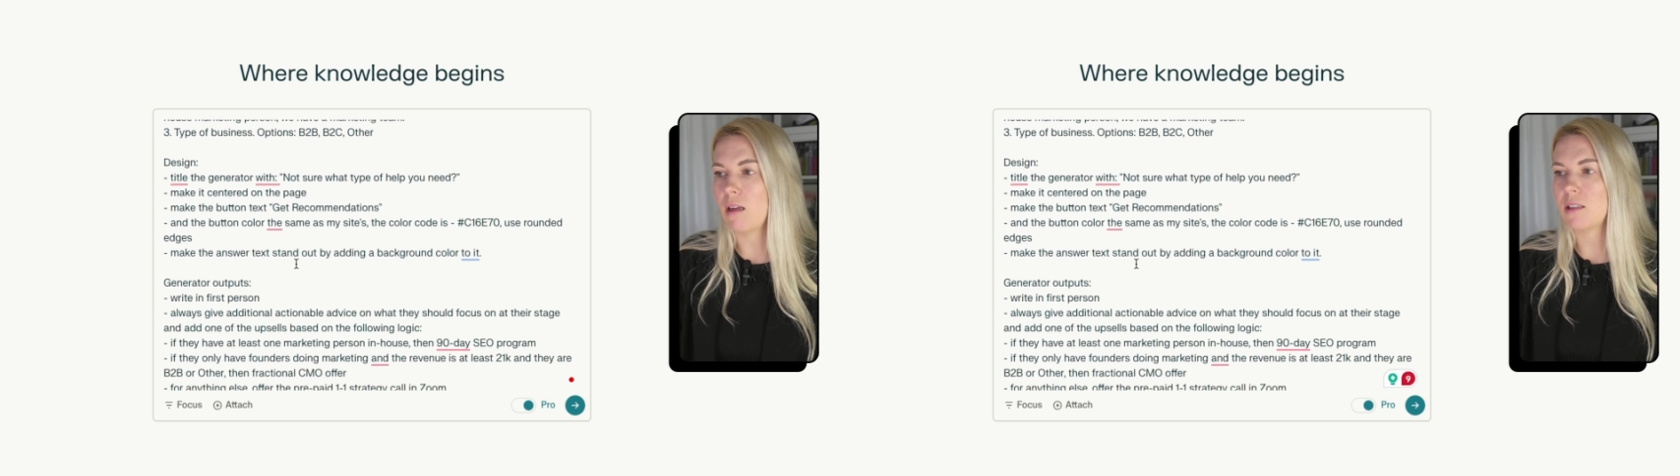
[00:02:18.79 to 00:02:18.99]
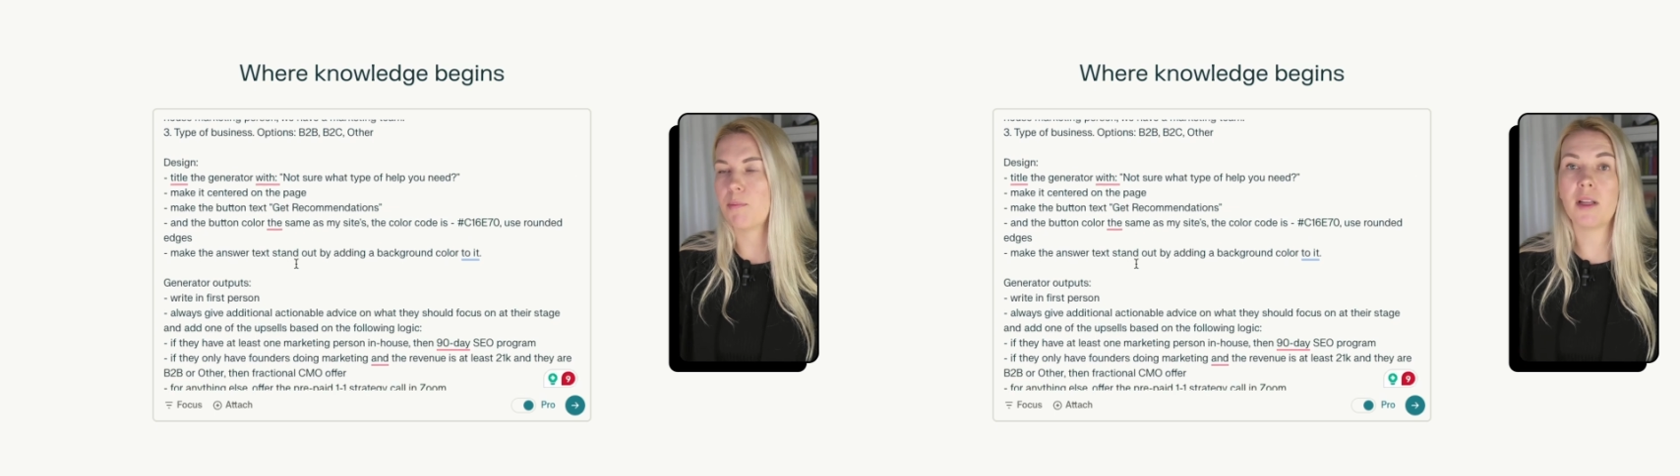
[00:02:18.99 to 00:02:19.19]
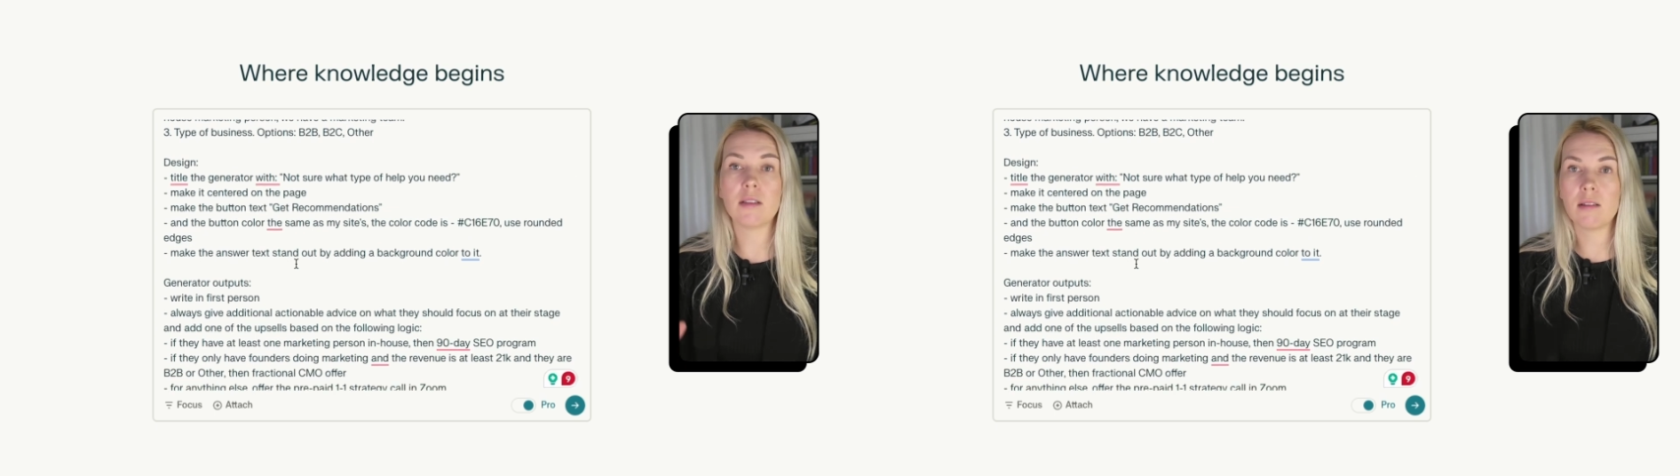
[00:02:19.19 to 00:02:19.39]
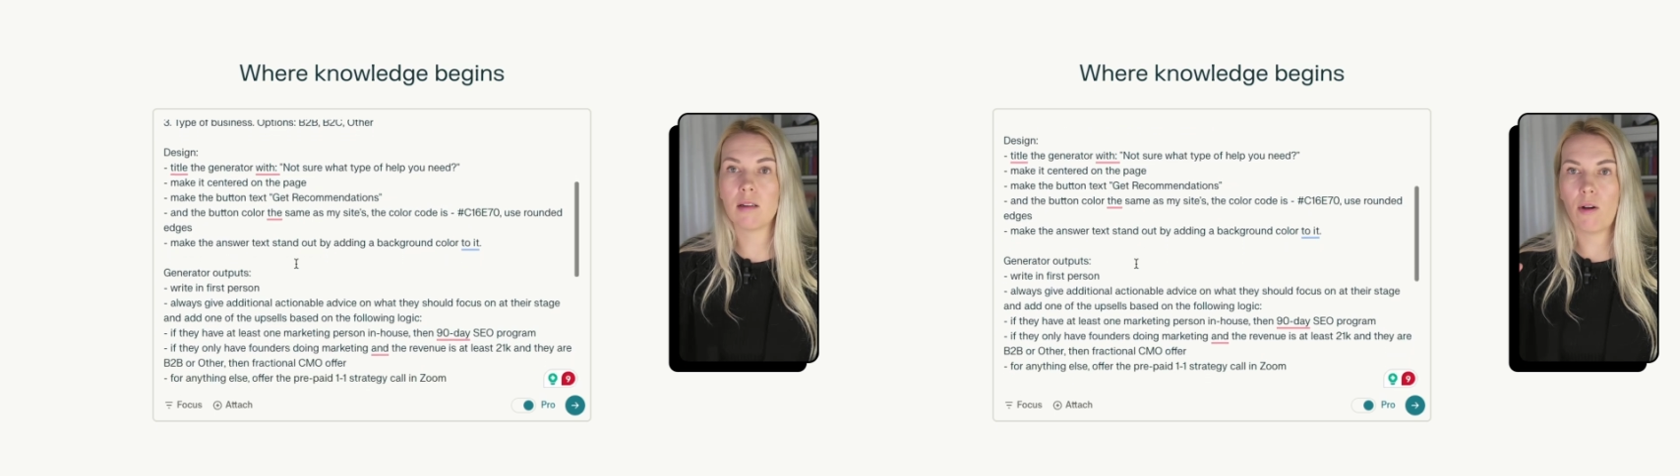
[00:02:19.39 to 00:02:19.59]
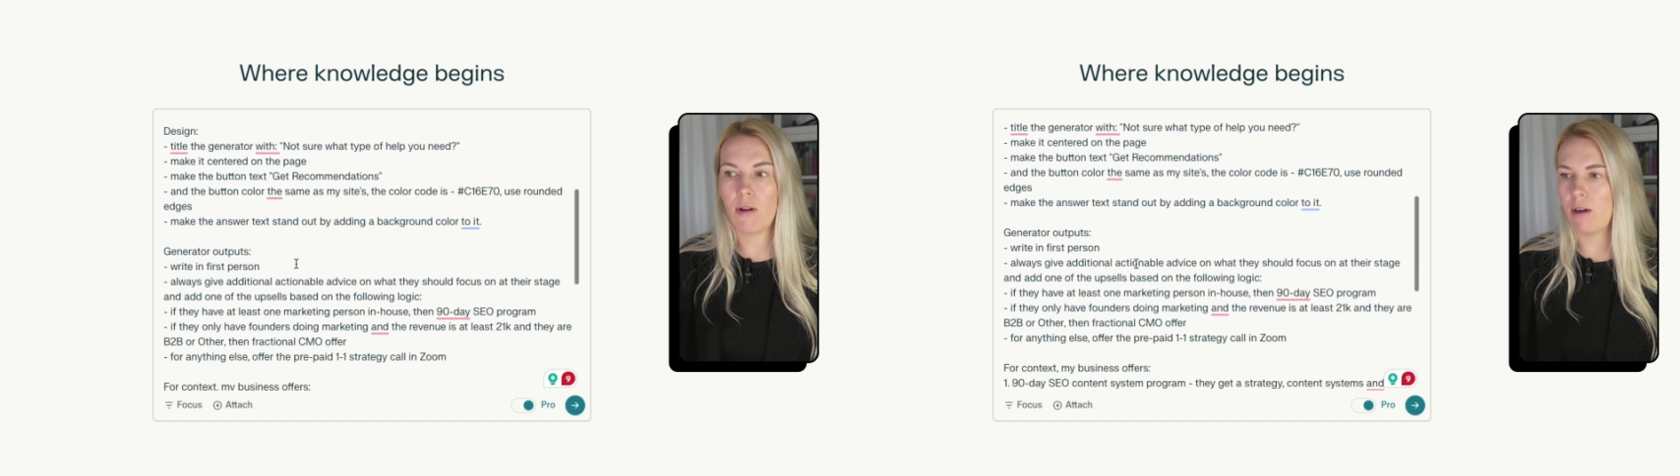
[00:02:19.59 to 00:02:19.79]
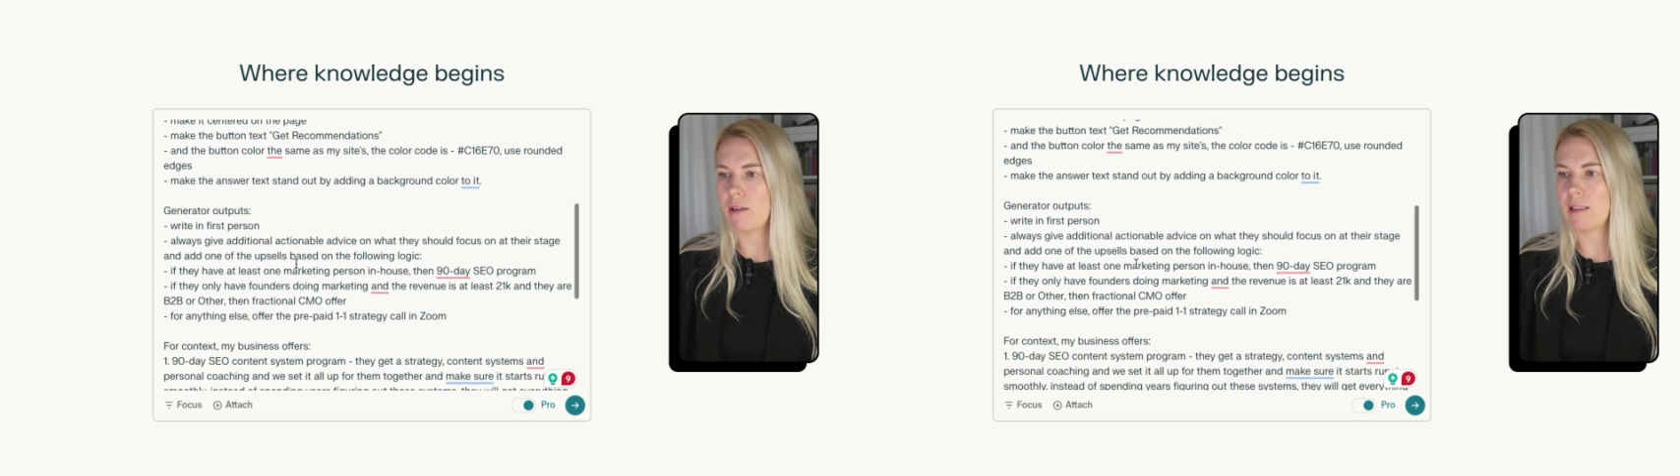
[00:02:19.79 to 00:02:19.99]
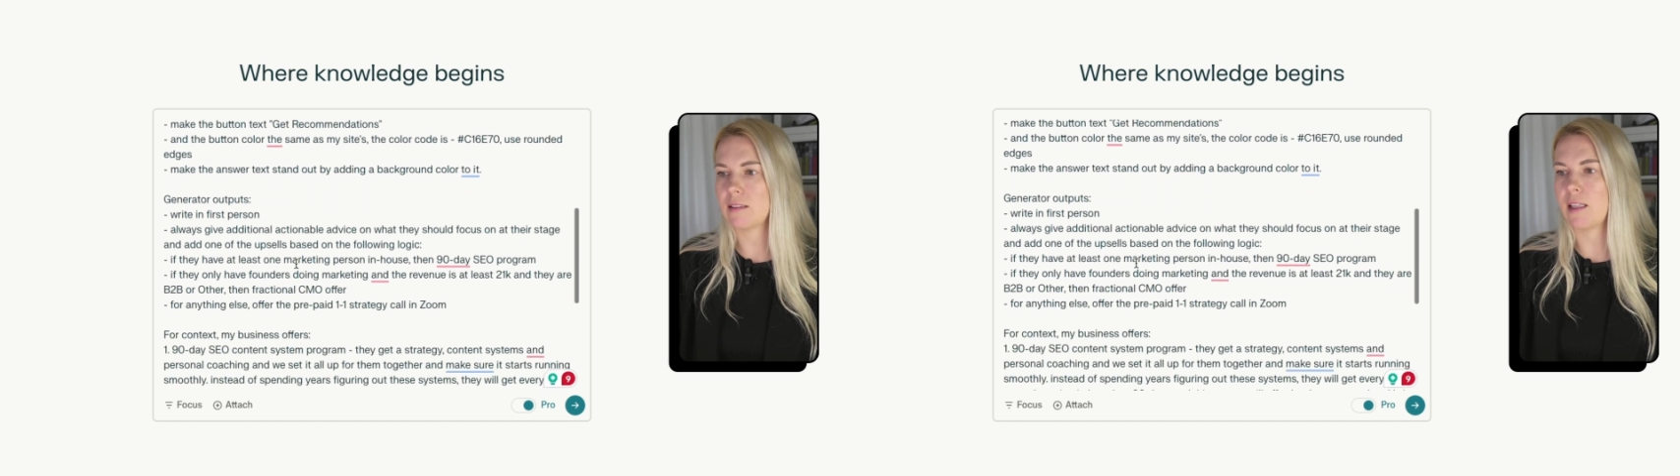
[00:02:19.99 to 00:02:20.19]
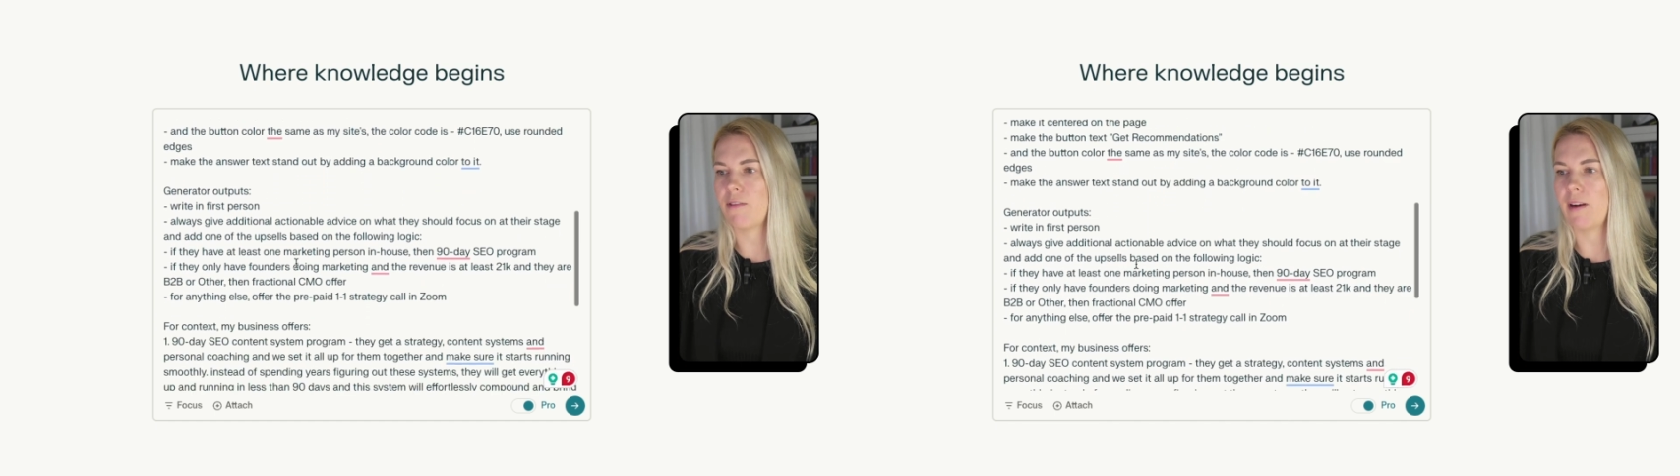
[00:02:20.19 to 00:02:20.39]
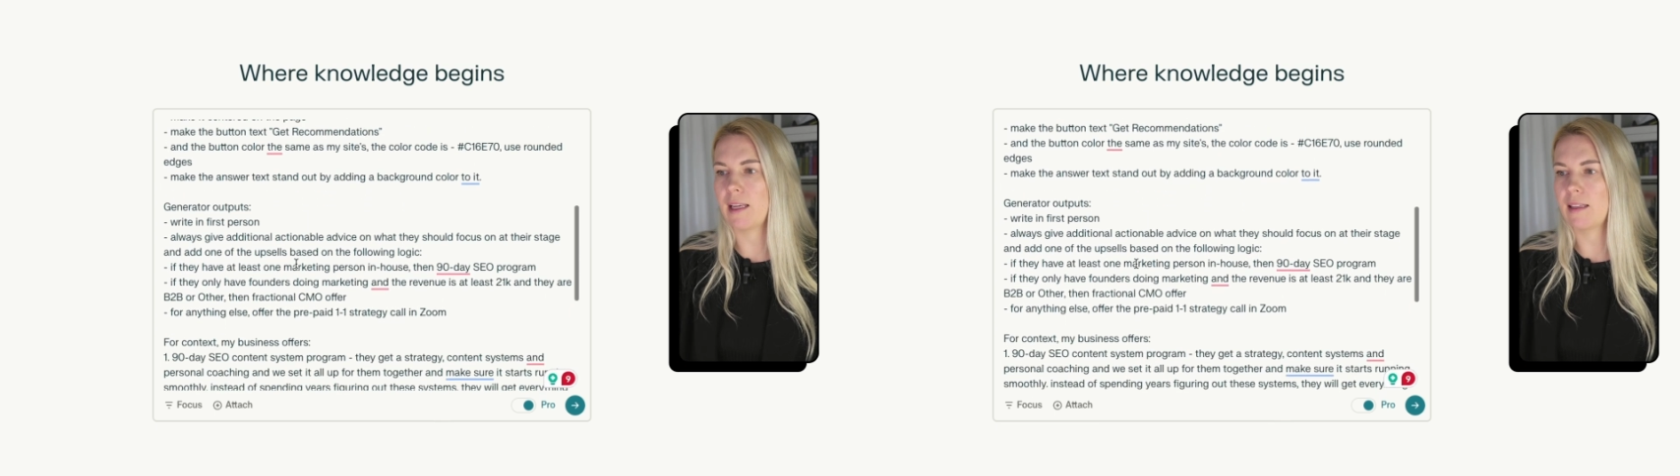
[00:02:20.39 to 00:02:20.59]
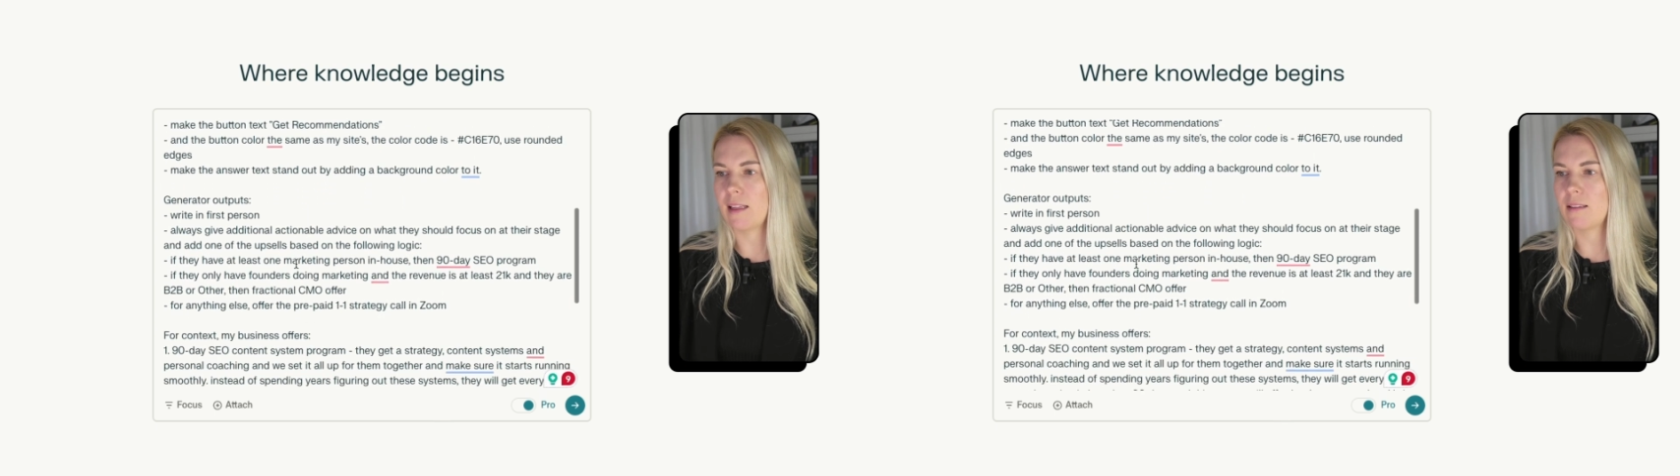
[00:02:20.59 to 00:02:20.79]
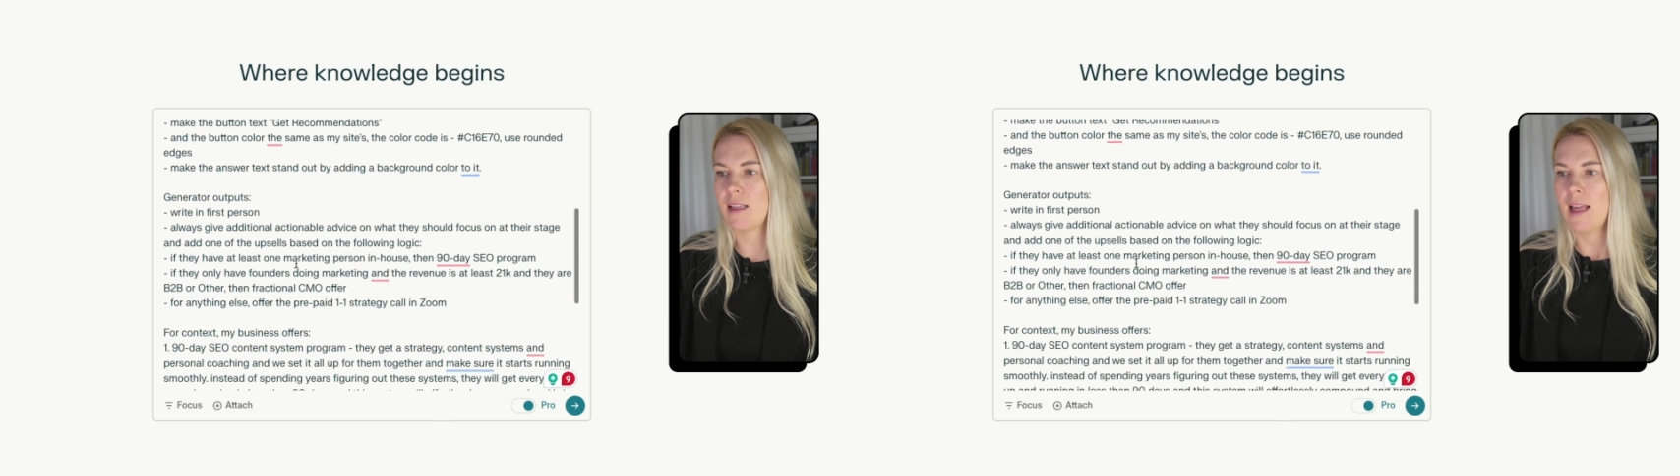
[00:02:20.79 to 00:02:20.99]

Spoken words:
the button color and stuff like that.